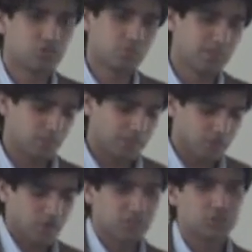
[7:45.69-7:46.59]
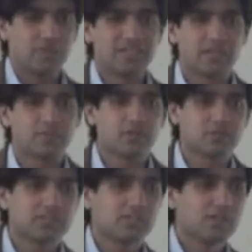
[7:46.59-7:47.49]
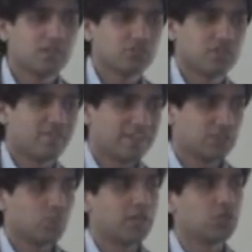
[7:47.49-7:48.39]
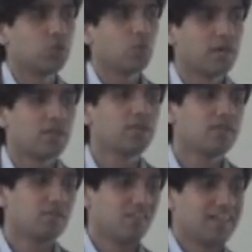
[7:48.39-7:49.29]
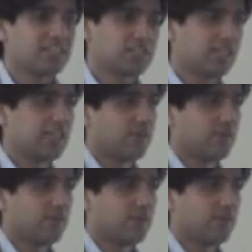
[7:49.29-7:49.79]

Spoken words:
So between dollars to in-game currency. So if it is 1-to-1, we will actually